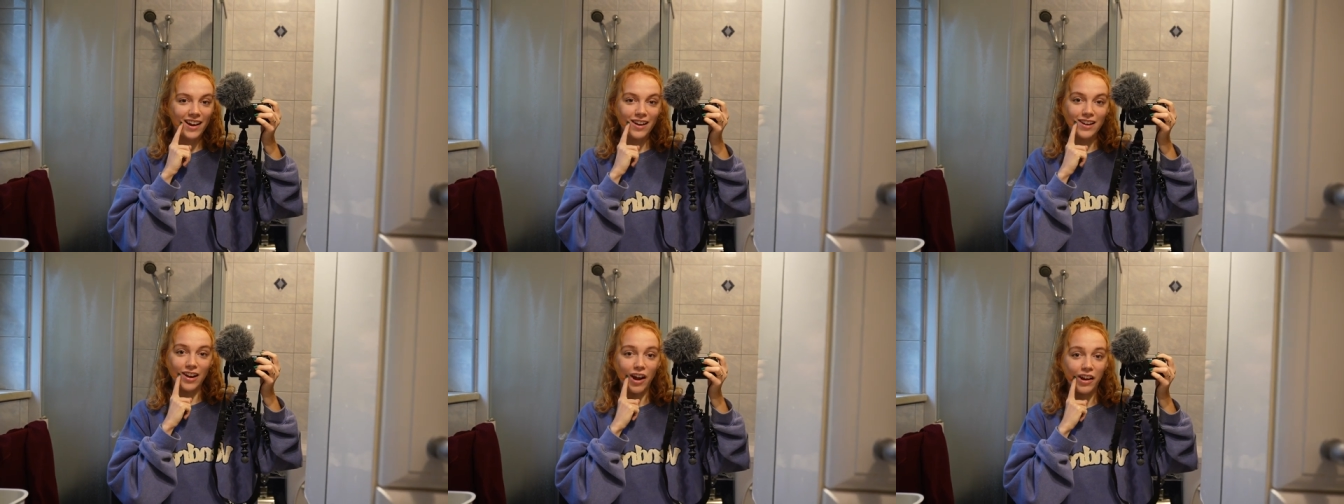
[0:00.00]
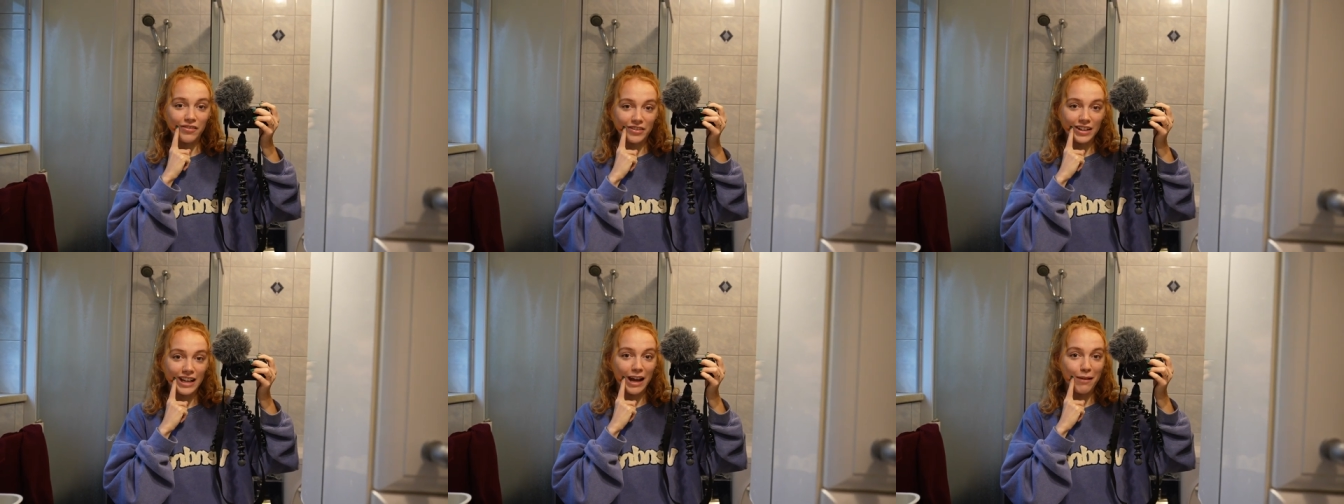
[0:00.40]
and
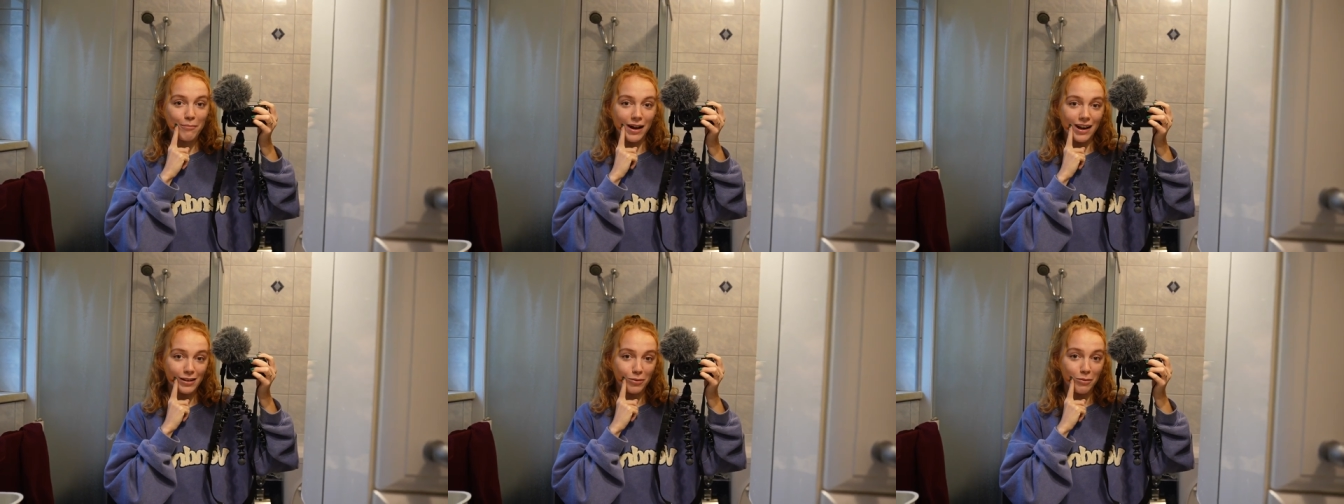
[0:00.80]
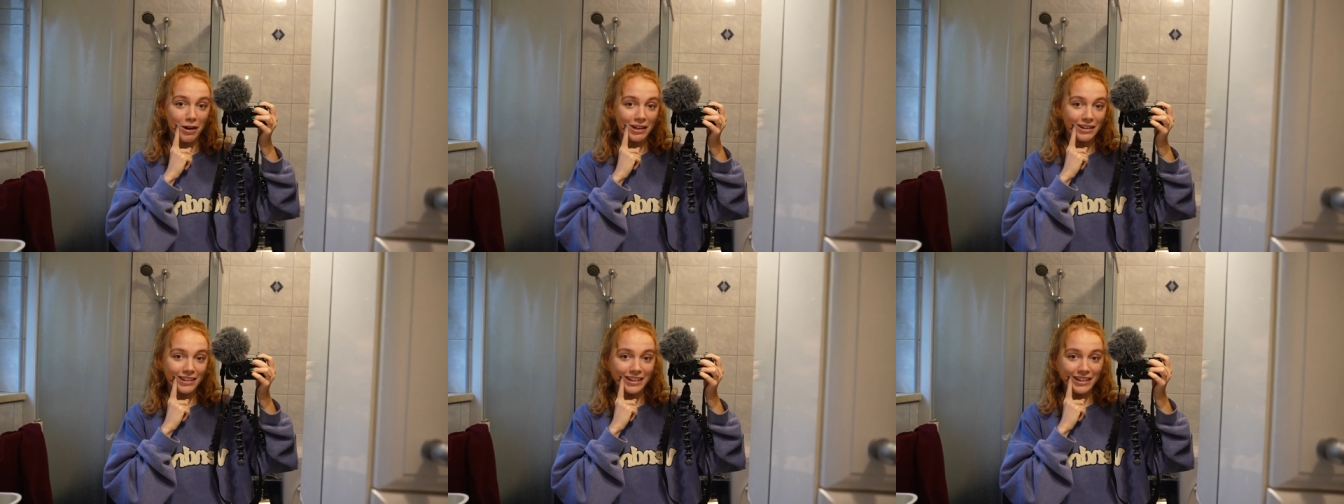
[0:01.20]
hopefully getting packed
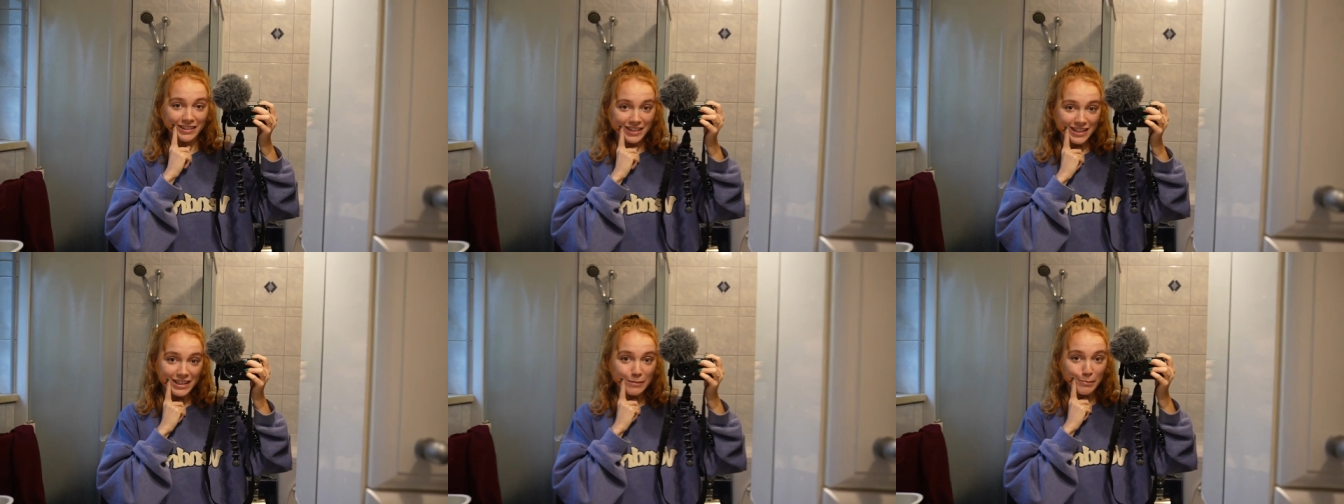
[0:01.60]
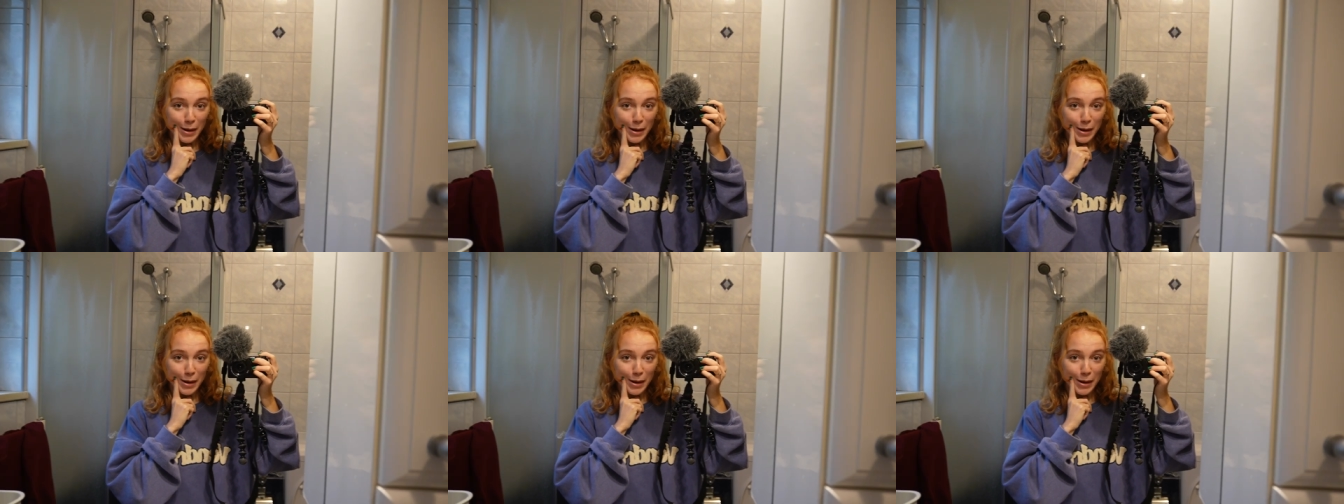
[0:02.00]
well into these